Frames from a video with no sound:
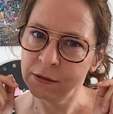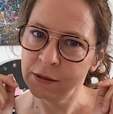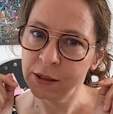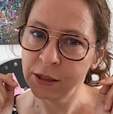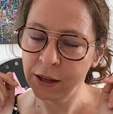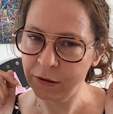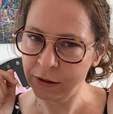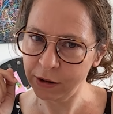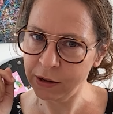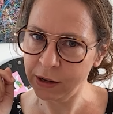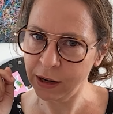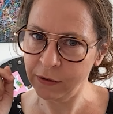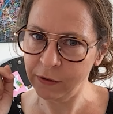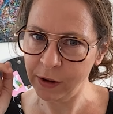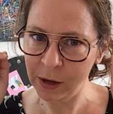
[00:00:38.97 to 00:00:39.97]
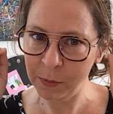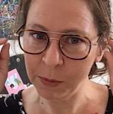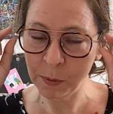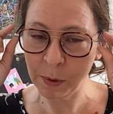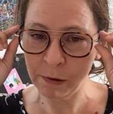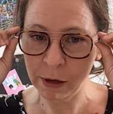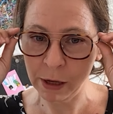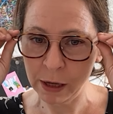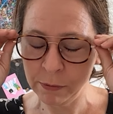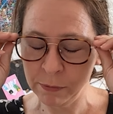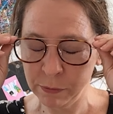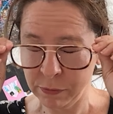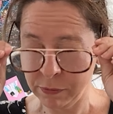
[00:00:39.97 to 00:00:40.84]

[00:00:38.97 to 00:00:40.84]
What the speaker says: serial killer vibes, apparently.